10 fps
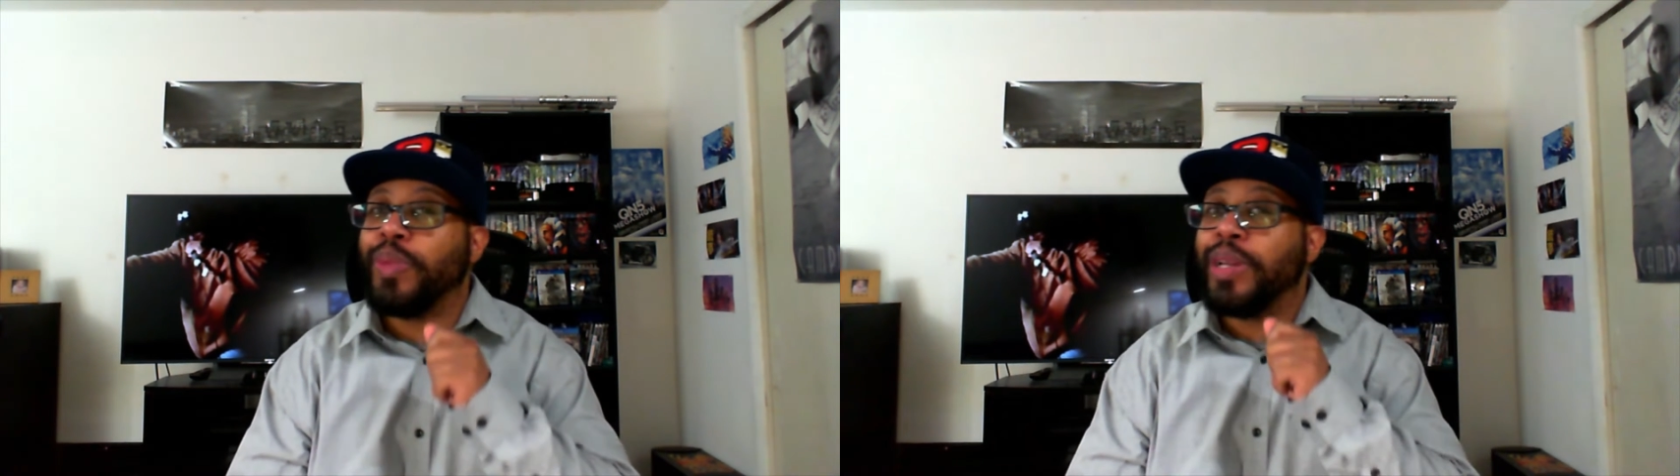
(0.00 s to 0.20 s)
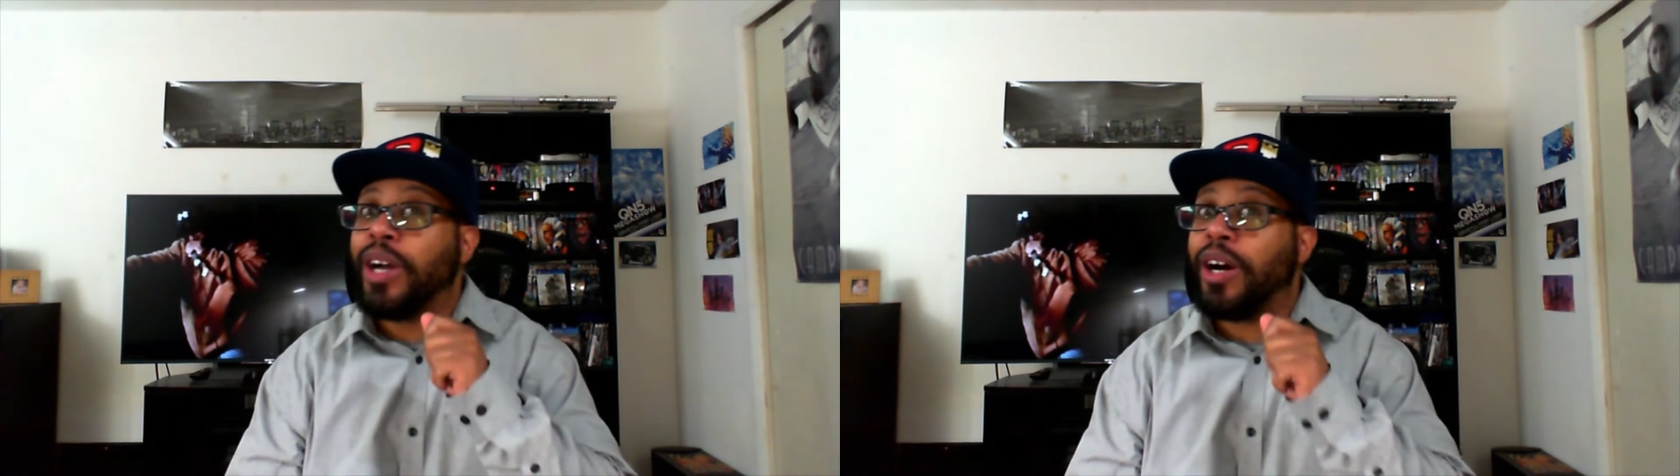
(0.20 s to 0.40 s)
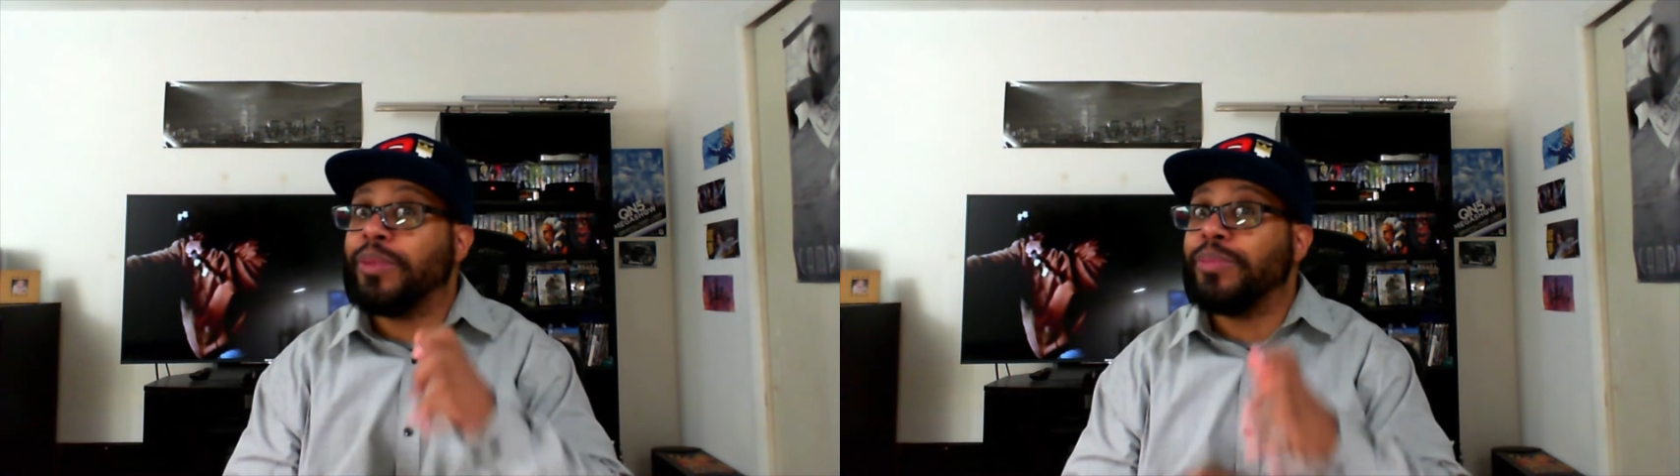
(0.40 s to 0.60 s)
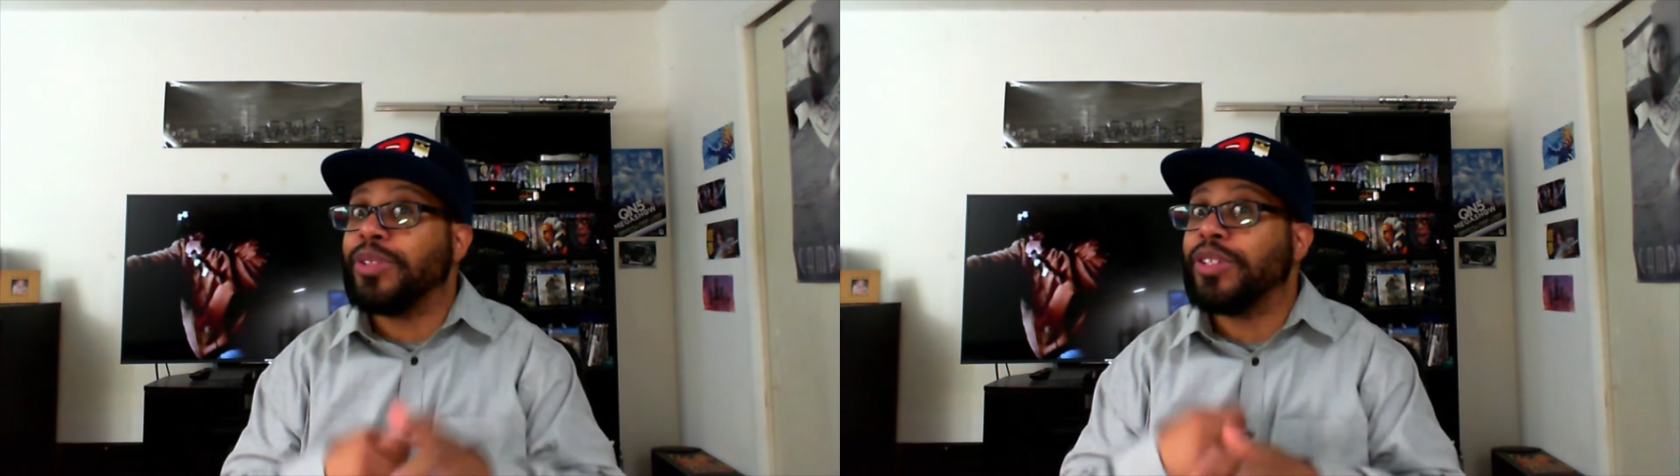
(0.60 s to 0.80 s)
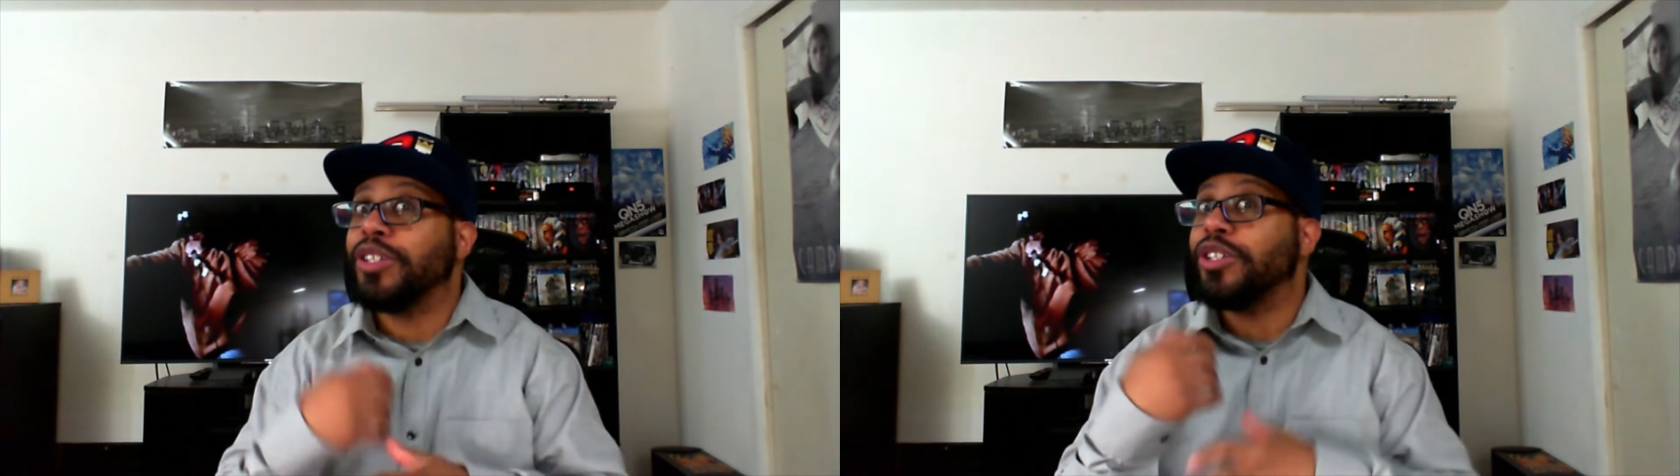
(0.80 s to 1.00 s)

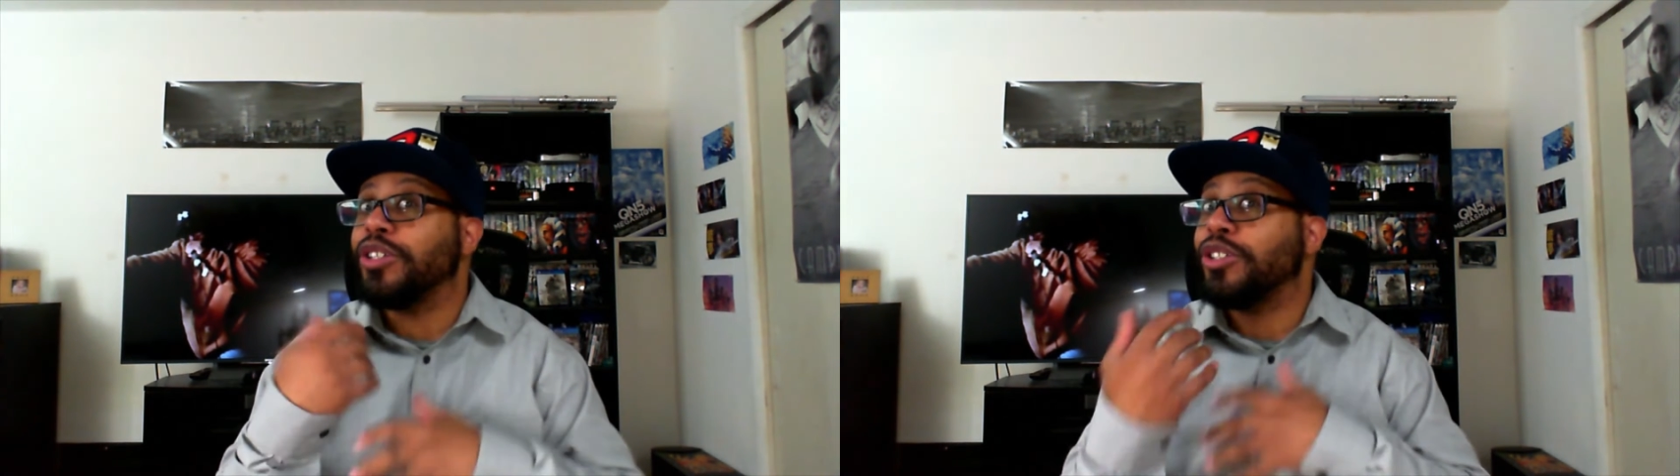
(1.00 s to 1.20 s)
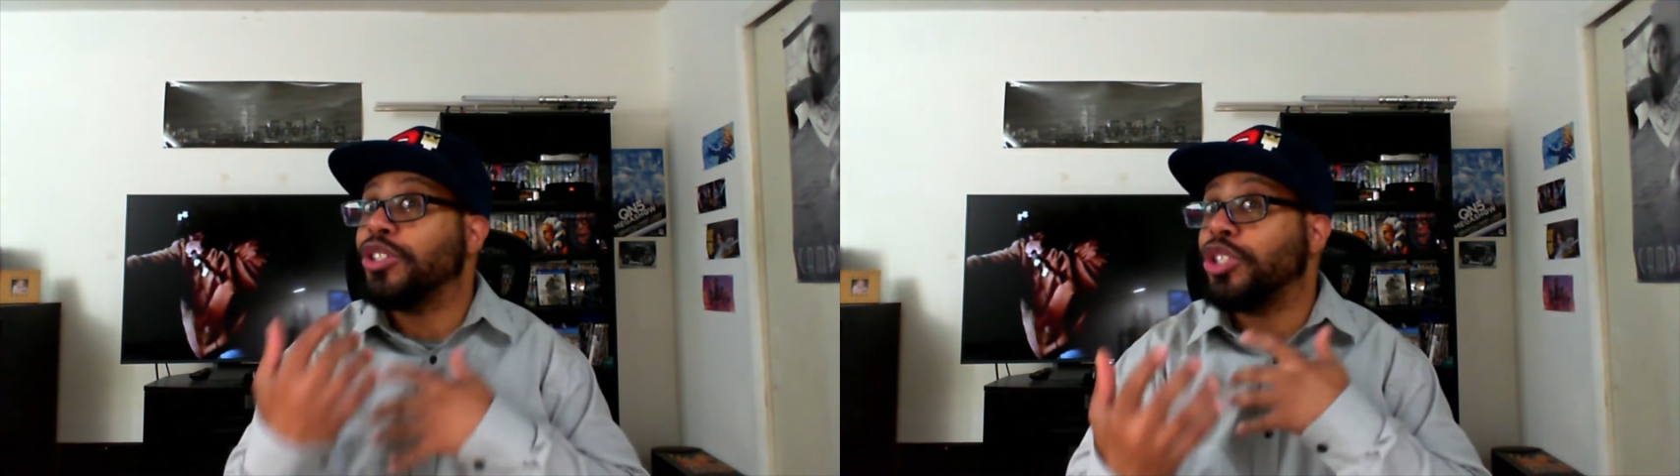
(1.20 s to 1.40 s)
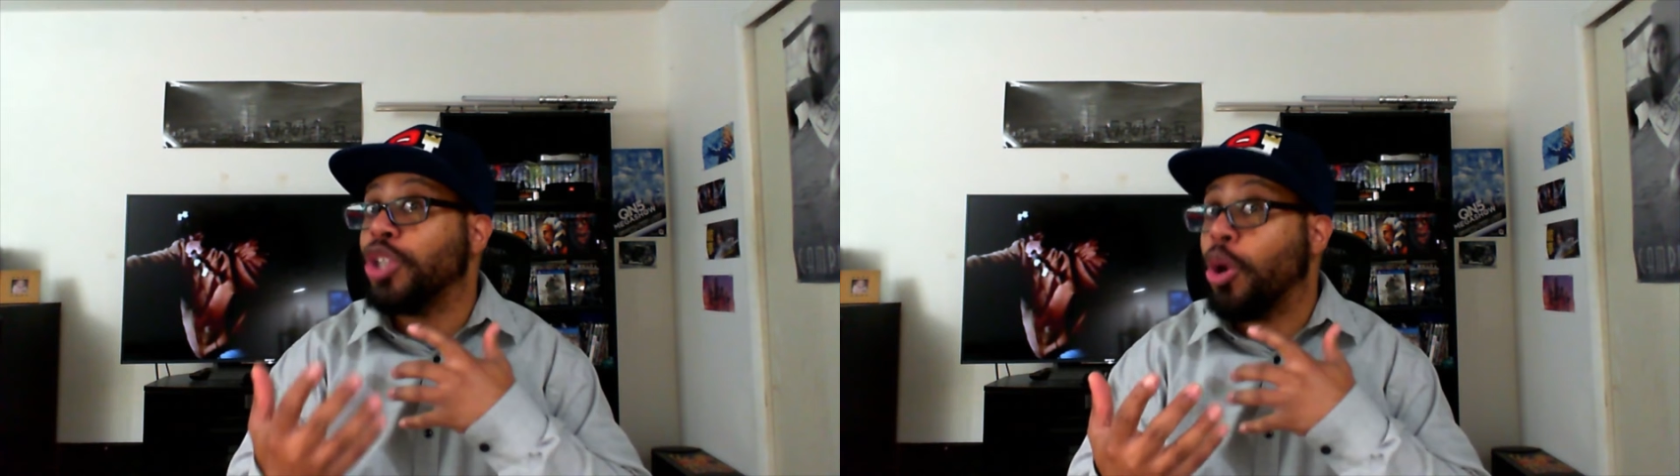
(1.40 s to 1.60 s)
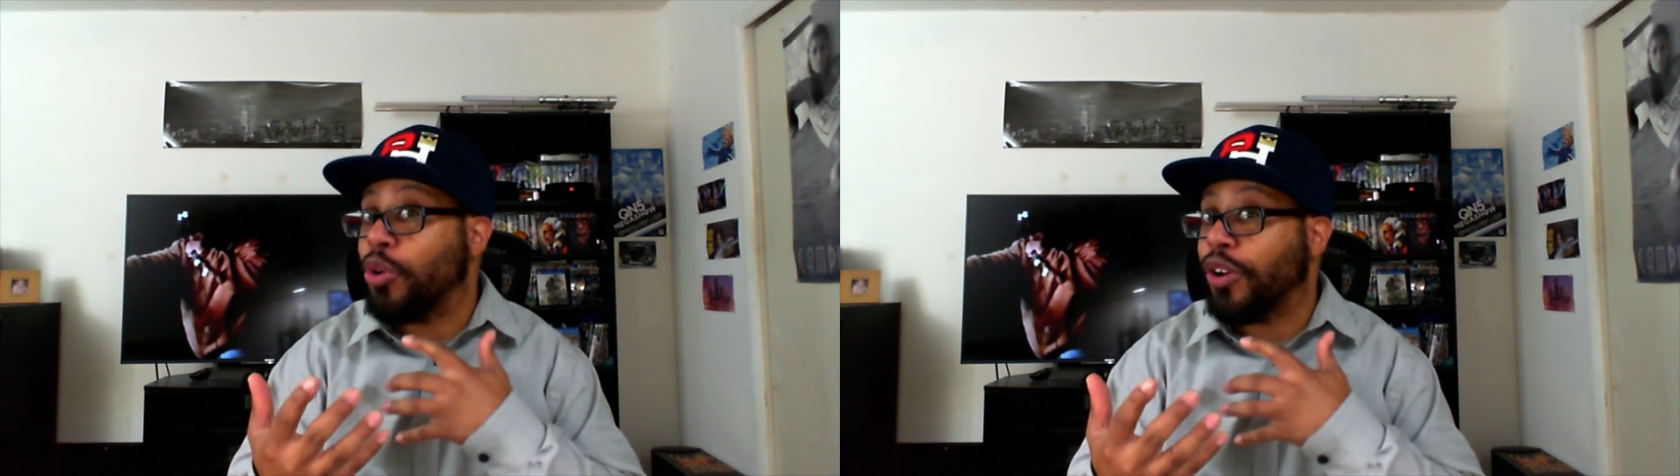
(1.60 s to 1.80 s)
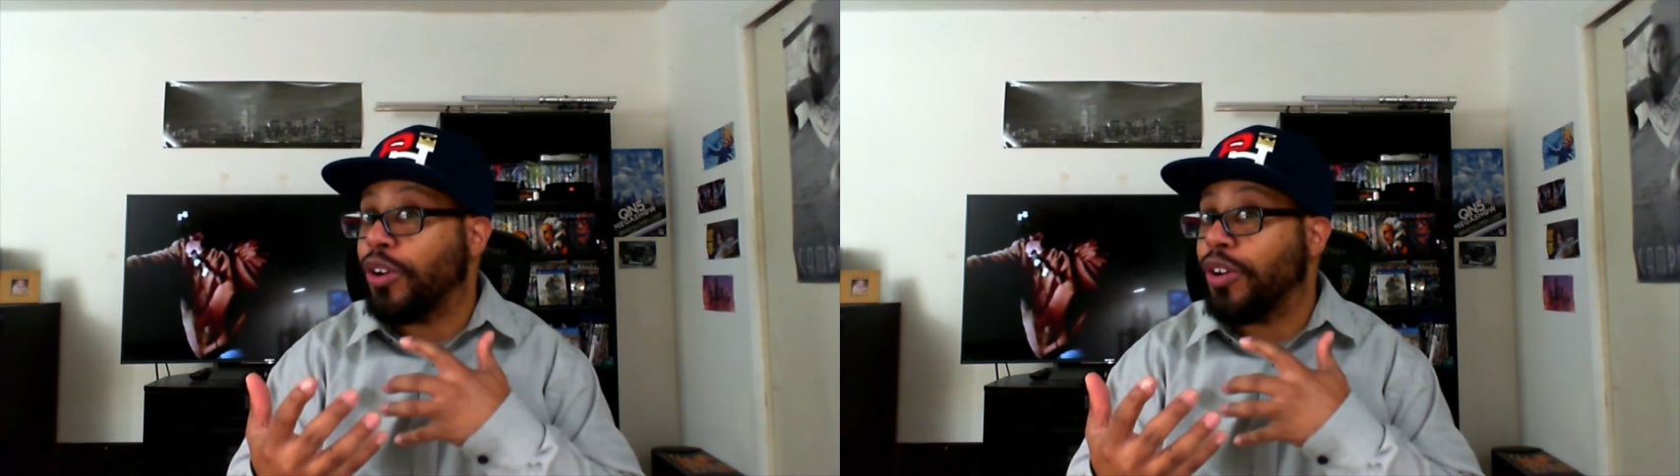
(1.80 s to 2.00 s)
becomes
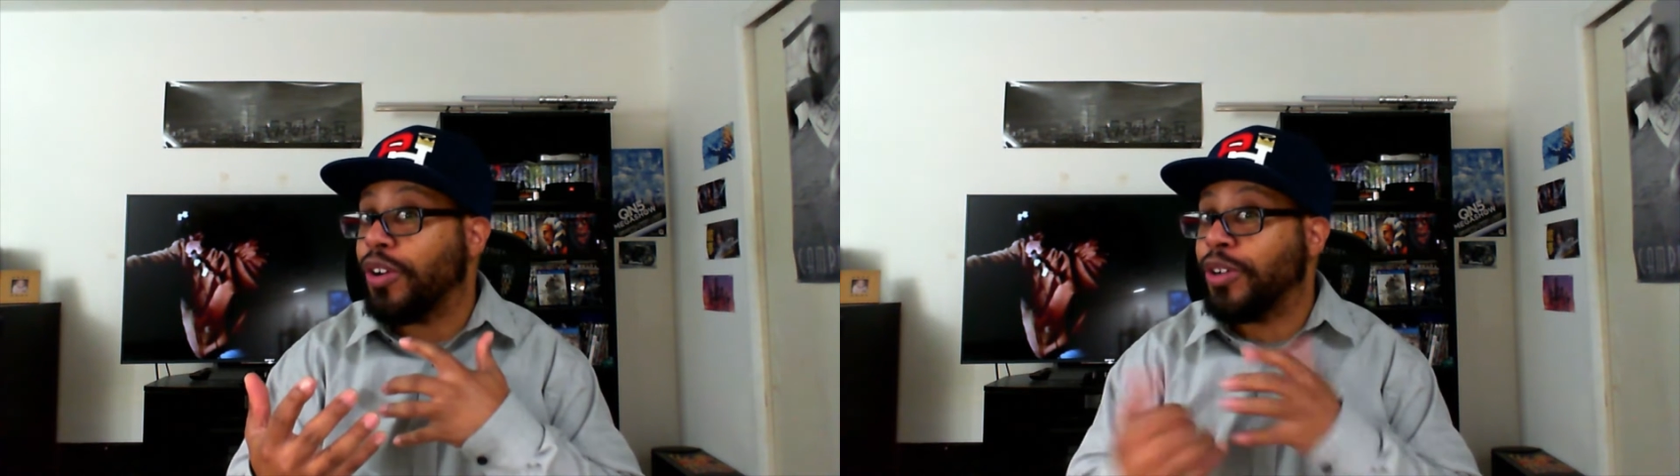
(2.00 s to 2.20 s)
Joker.